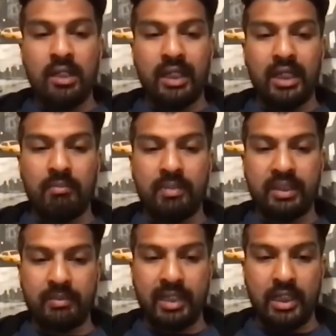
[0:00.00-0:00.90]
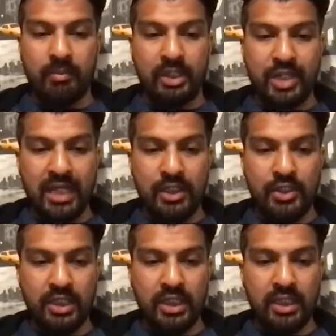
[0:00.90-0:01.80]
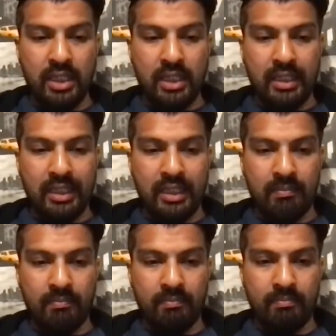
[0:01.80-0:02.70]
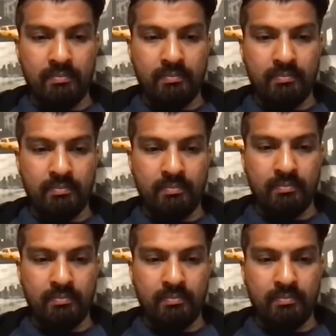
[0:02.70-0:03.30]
can be a little bit challenging. Shuts